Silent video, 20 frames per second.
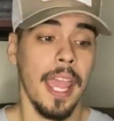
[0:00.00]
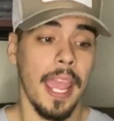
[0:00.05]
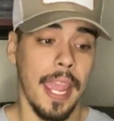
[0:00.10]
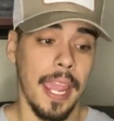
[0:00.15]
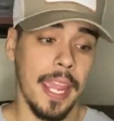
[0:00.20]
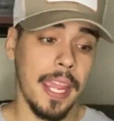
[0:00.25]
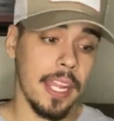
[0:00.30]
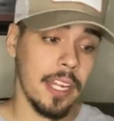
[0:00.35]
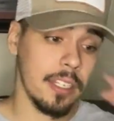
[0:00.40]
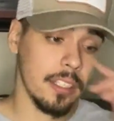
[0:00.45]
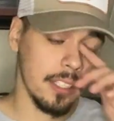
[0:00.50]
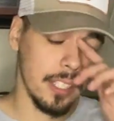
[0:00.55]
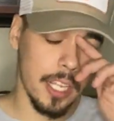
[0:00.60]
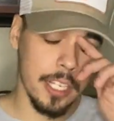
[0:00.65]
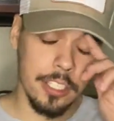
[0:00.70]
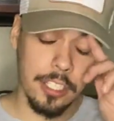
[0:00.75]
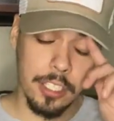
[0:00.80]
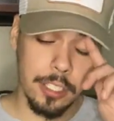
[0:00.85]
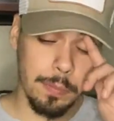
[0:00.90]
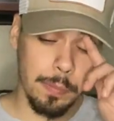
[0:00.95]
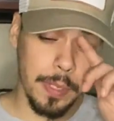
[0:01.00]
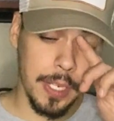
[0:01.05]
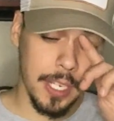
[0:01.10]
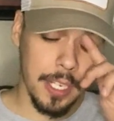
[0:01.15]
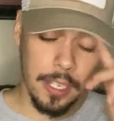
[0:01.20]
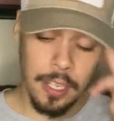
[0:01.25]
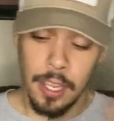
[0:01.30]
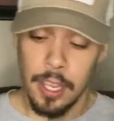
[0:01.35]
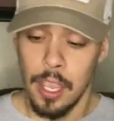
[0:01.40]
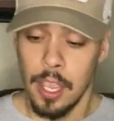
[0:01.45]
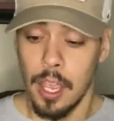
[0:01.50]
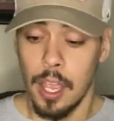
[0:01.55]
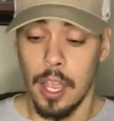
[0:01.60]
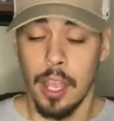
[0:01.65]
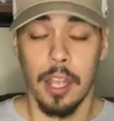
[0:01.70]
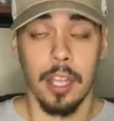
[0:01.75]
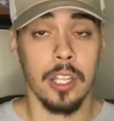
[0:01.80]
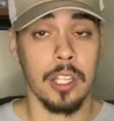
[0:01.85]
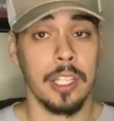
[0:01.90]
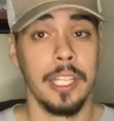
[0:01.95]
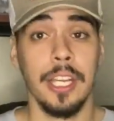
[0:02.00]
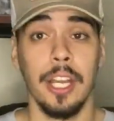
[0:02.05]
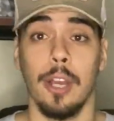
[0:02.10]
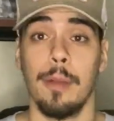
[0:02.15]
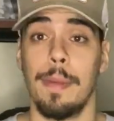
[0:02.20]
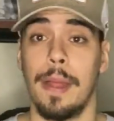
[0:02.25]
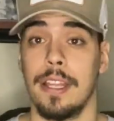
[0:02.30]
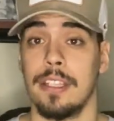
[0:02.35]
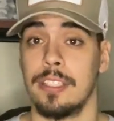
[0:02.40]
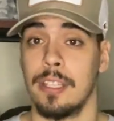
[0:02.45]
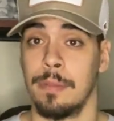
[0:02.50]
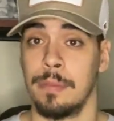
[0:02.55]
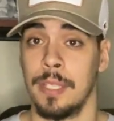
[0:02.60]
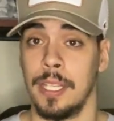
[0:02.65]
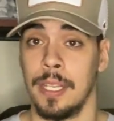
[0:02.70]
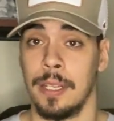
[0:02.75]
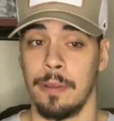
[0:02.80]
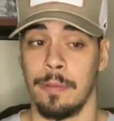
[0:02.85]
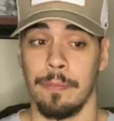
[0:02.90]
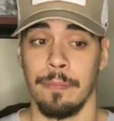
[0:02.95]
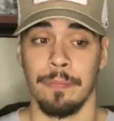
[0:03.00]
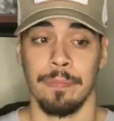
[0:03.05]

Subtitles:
And let's just be clear about something.